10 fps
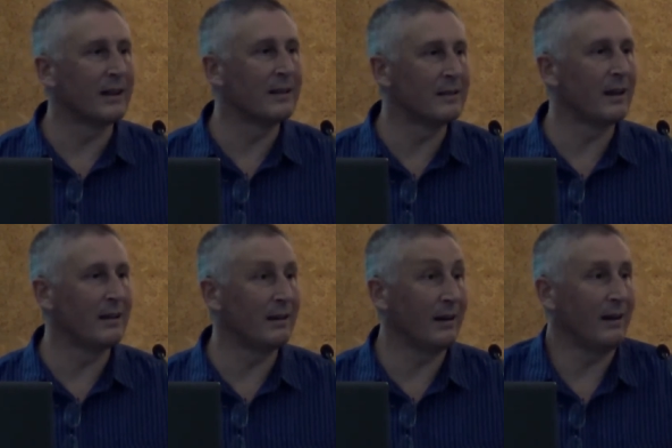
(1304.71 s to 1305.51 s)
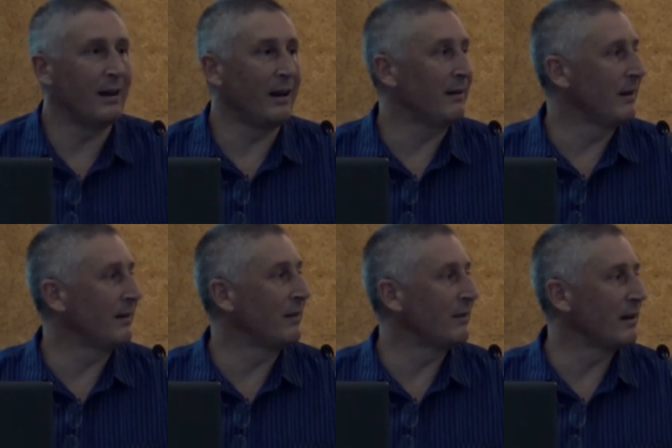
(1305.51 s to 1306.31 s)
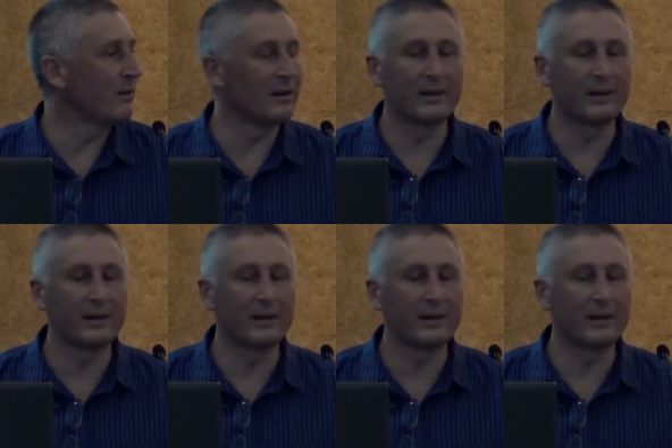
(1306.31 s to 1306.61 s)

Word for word: that's going